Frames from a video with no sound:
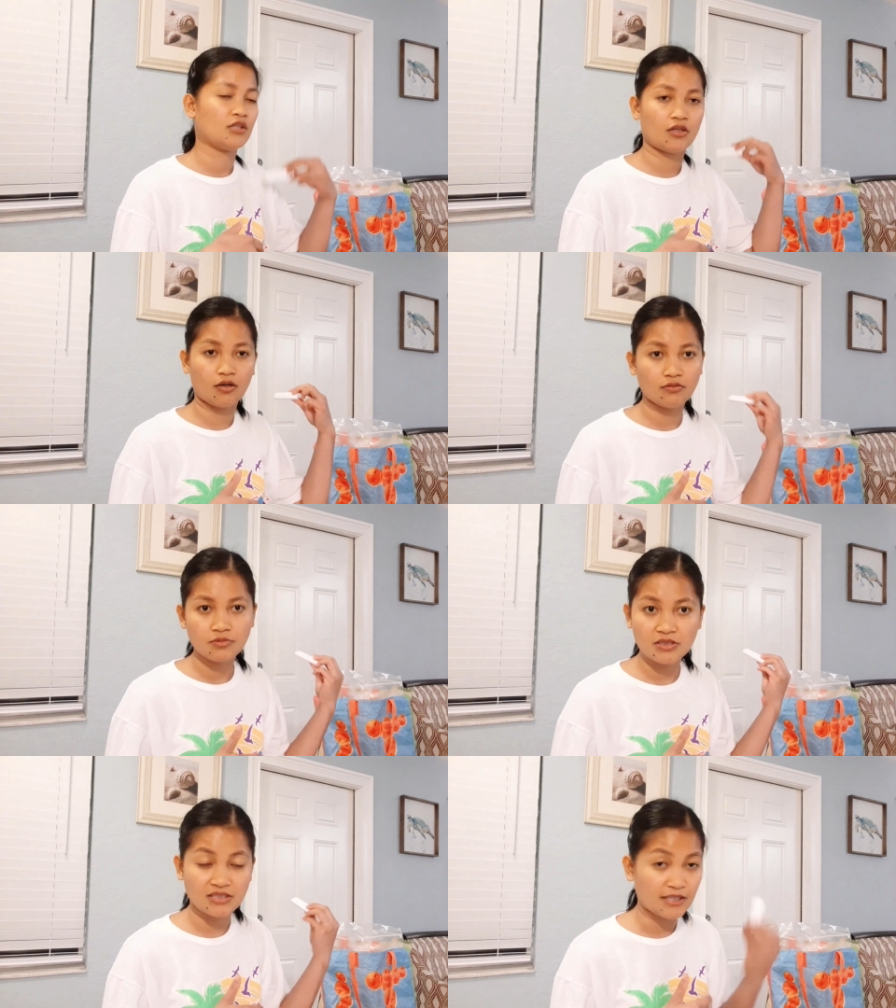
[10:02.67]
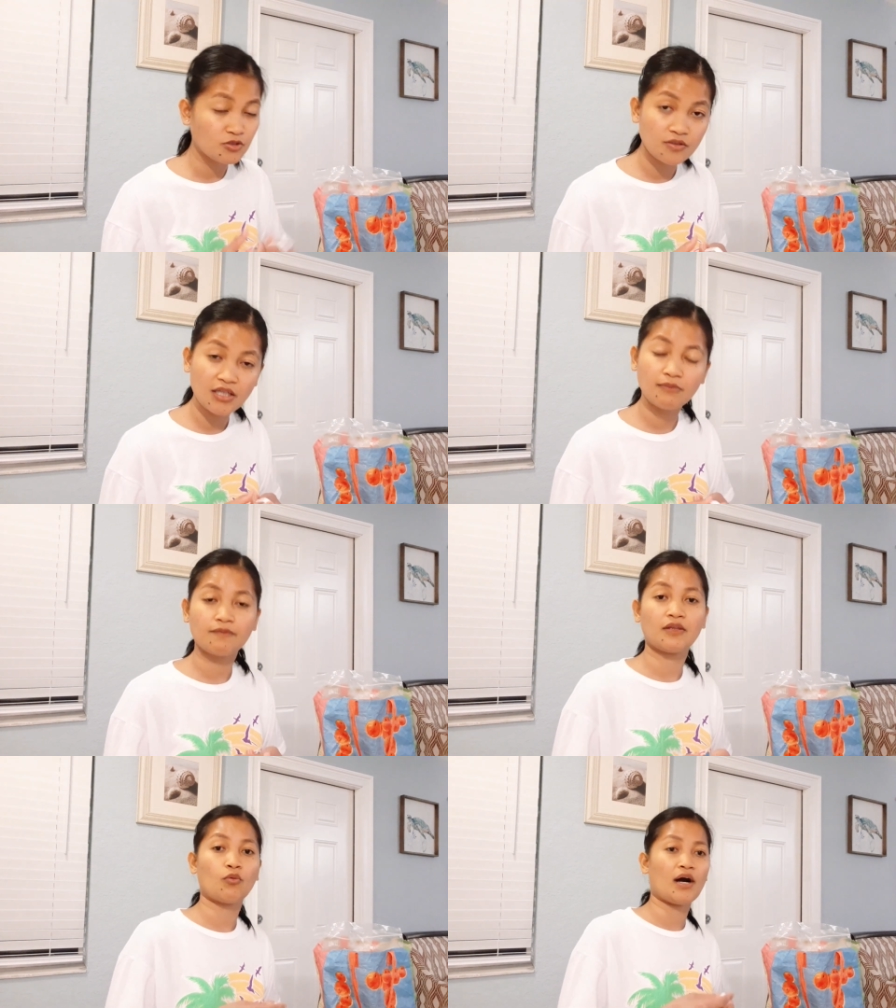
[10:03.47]
you know send to them
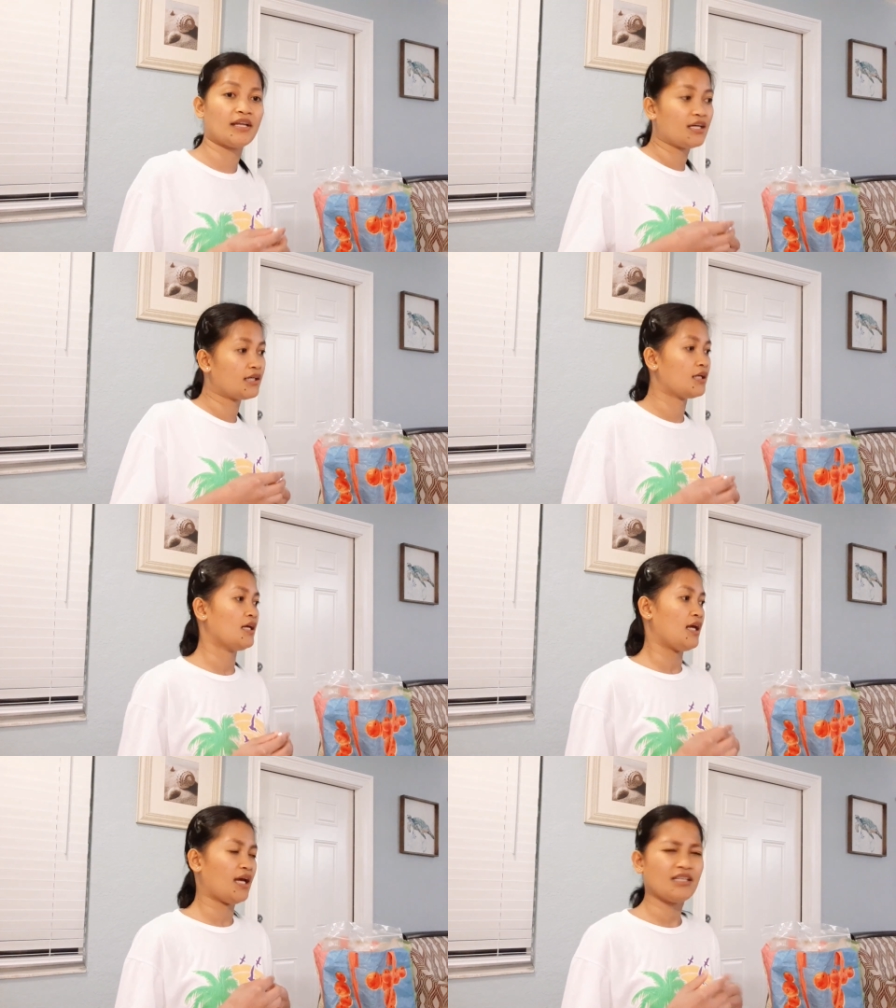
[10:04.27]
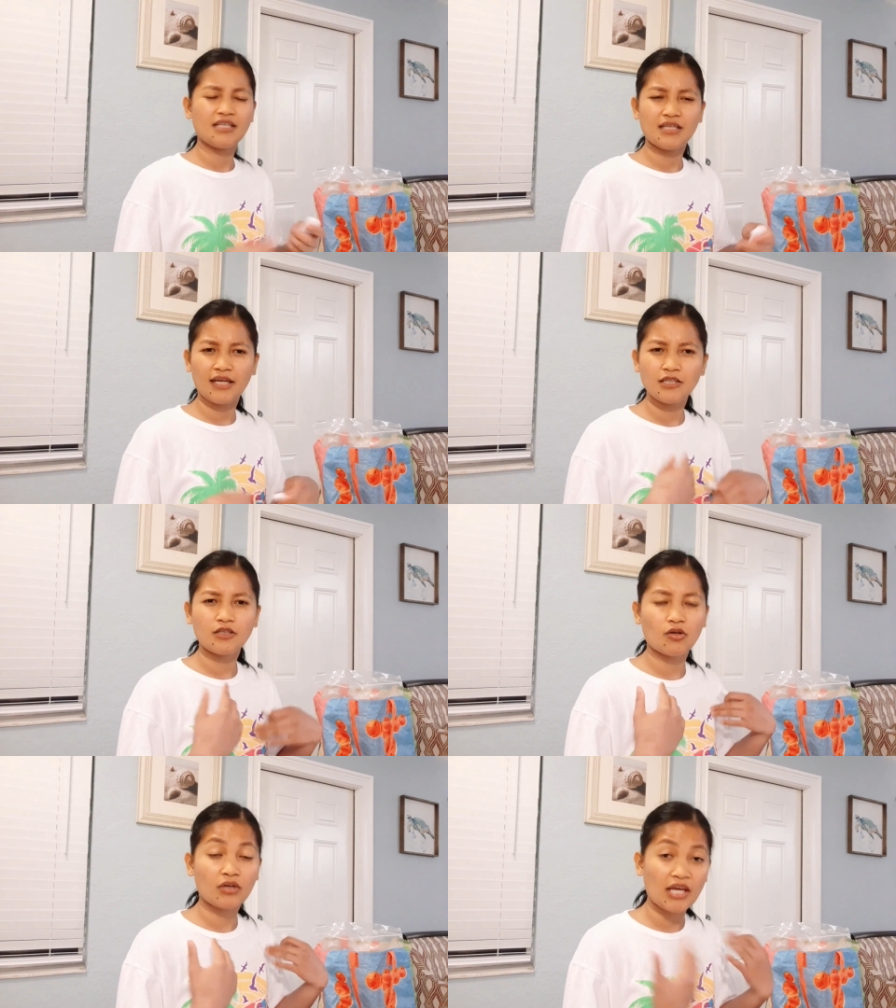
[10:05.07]
if they want it. Any
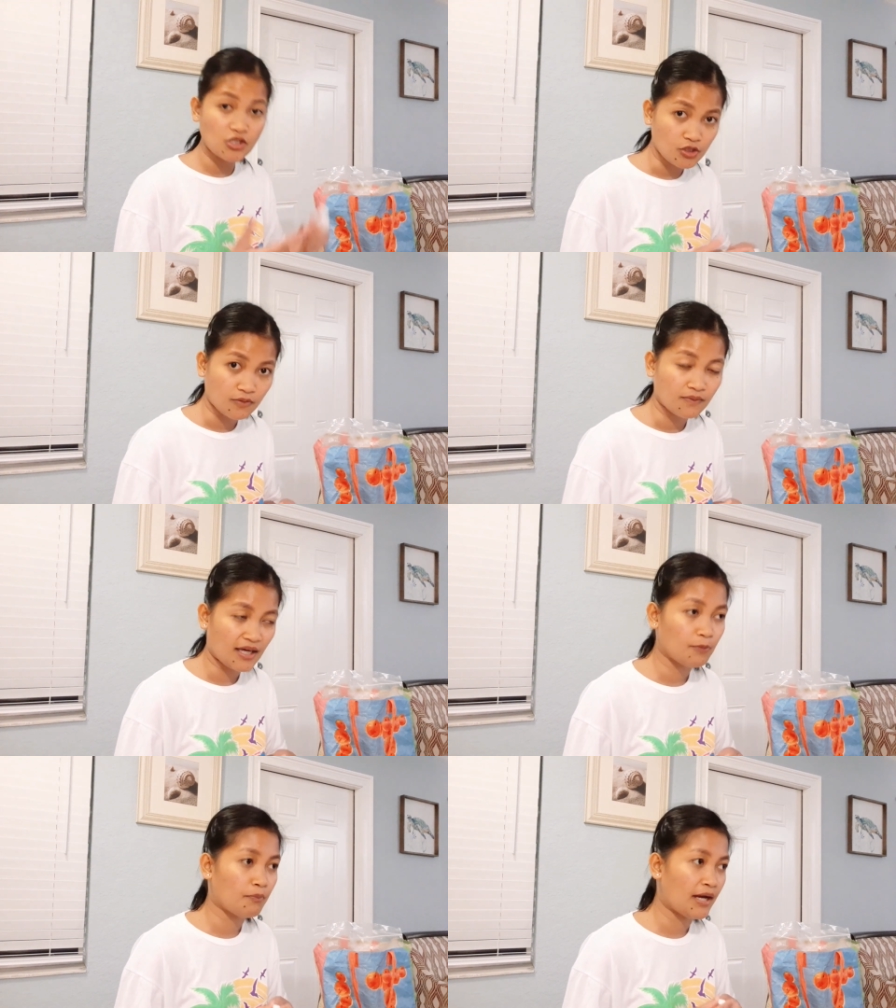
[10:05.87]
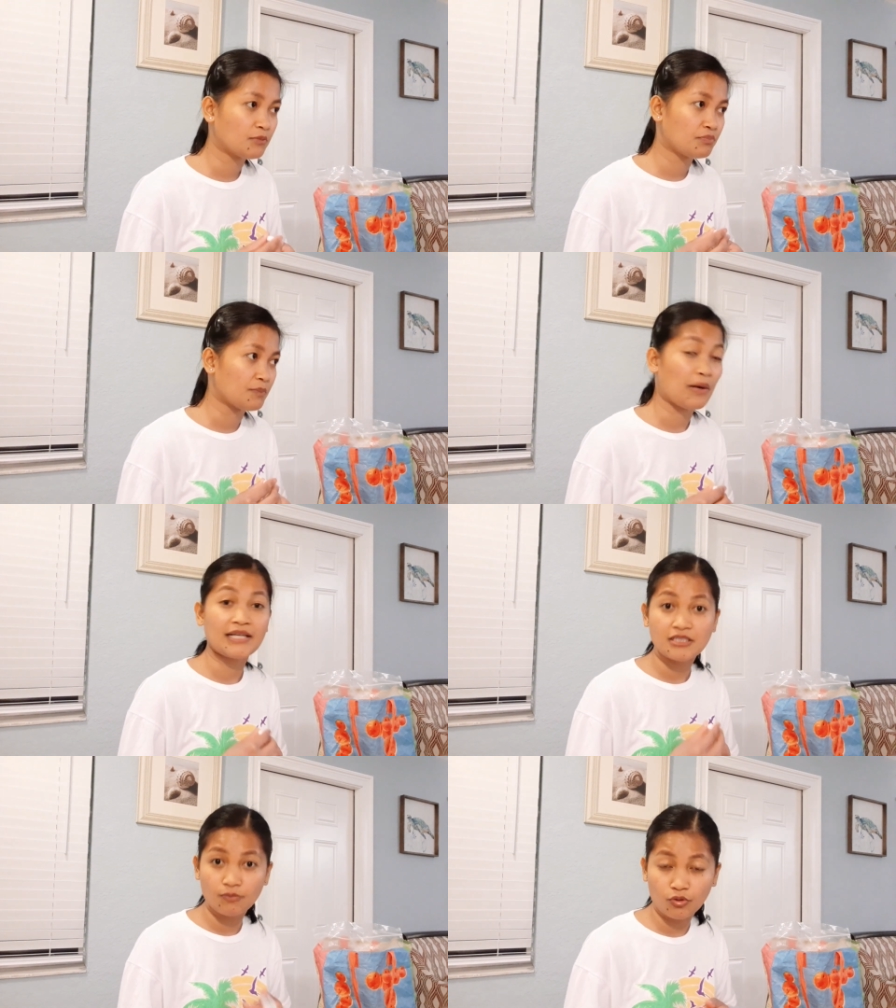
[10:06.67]
any occasion that might be
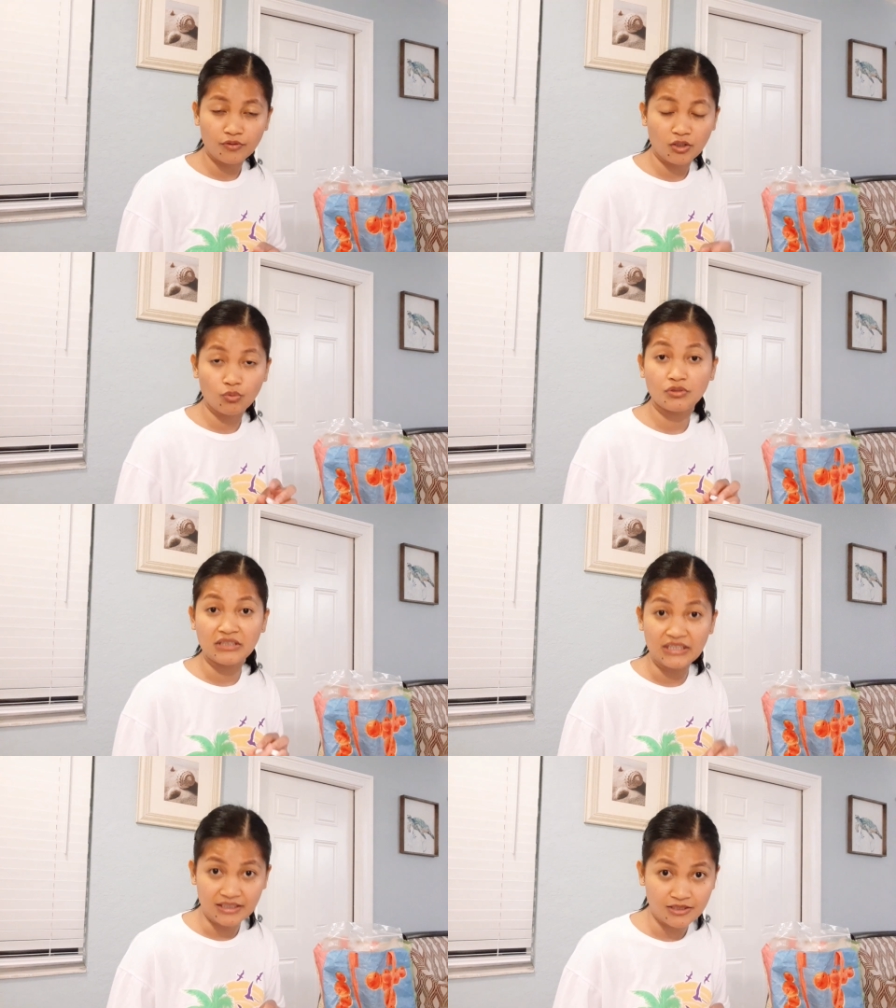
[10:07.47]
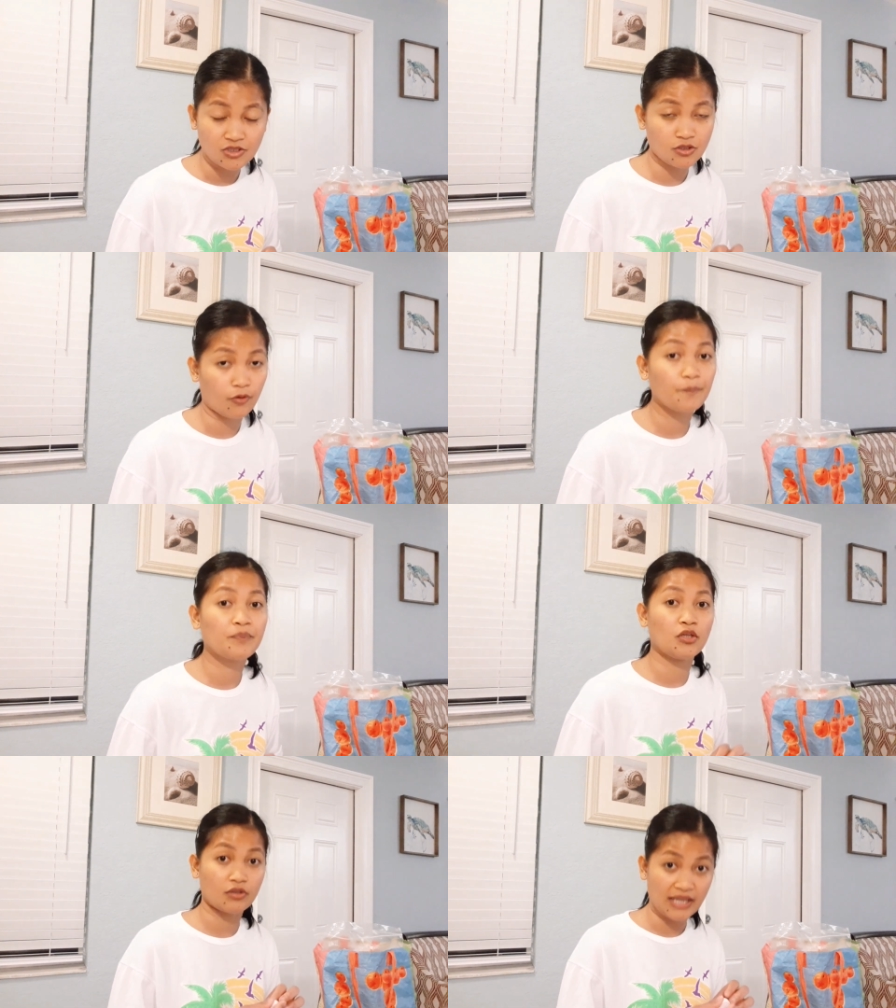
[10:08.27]
possible that you would need it, so
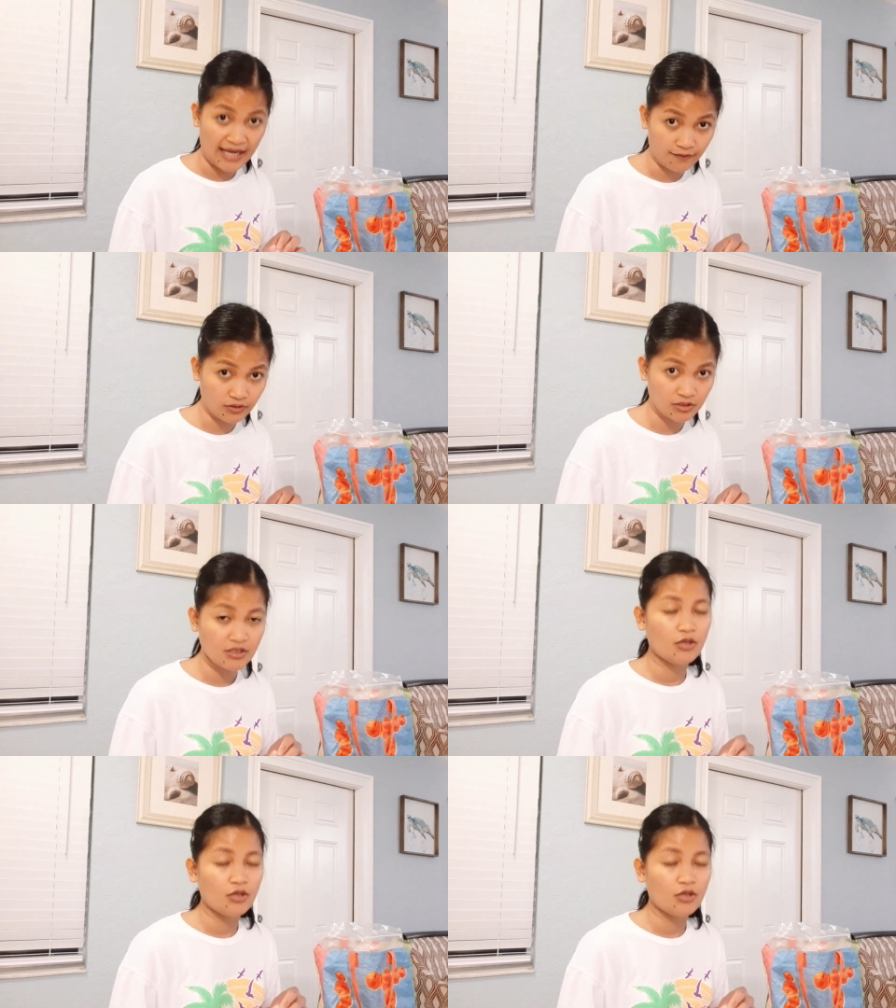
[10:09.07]
you could have it.